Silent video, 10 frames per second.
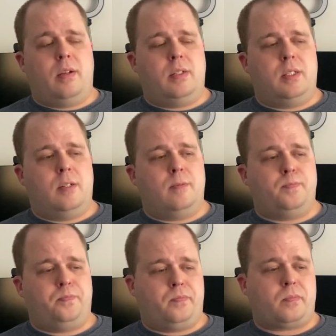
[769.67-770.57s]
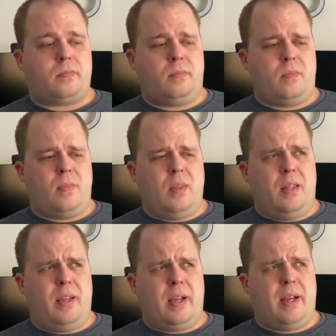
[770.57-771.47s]
So I
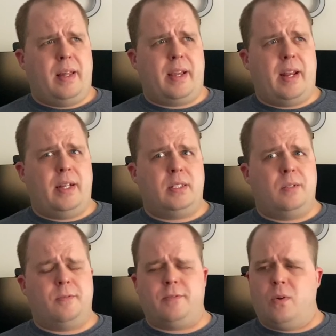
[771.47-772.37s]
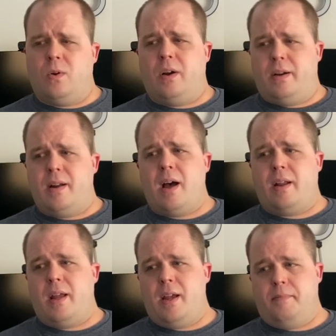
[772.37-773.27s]
think I got like an SO4 in
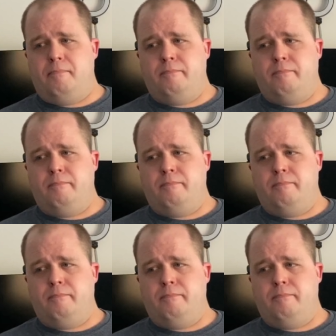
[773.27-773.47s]
Nottingham.